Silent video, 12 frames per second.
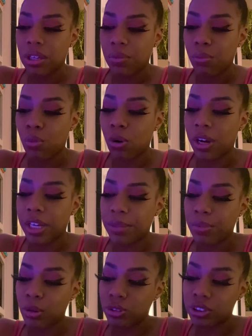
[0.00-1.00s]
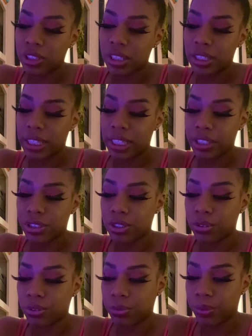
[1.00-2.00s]
more emotionally in
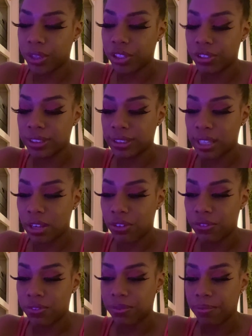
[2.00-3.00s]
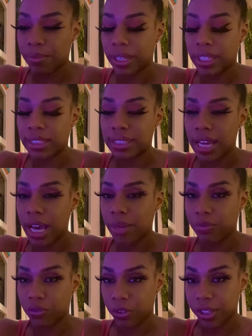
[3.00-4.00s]
tune with yourself, making time
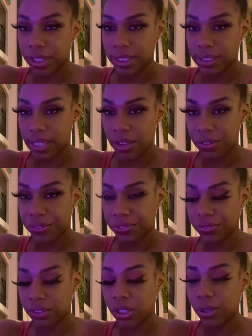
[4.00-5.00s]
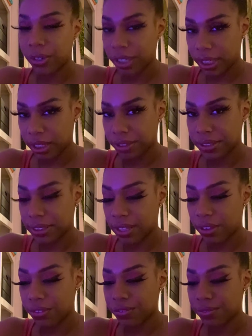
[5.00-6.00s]
for yourself, learning
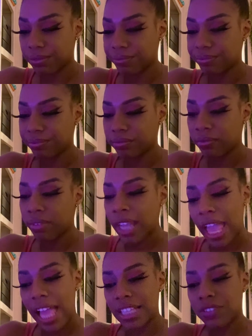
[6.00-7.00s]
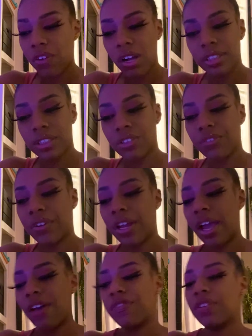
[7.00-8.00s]
yourself. As far as career,
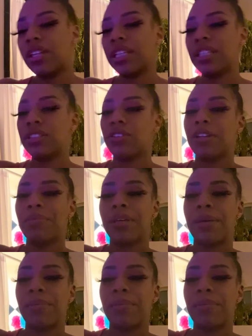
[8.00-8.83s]
I feel like there's going to be a